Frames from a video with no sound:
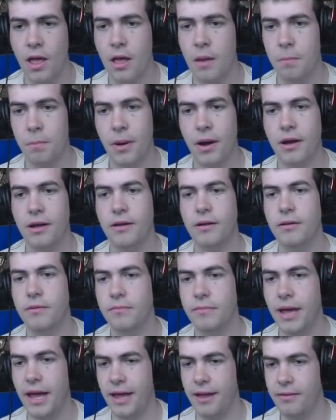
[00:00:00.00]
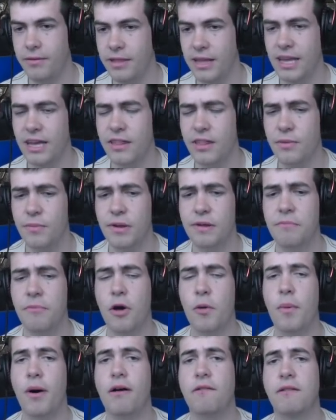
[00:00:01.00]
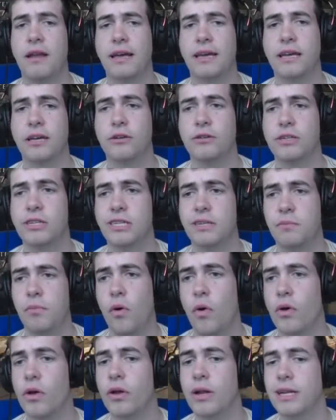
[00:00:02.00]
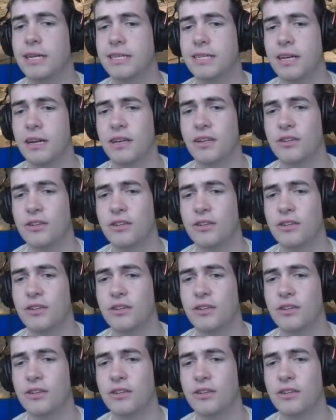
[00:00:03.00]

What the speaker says: But yeah, think of them as mobile flanking units, support units.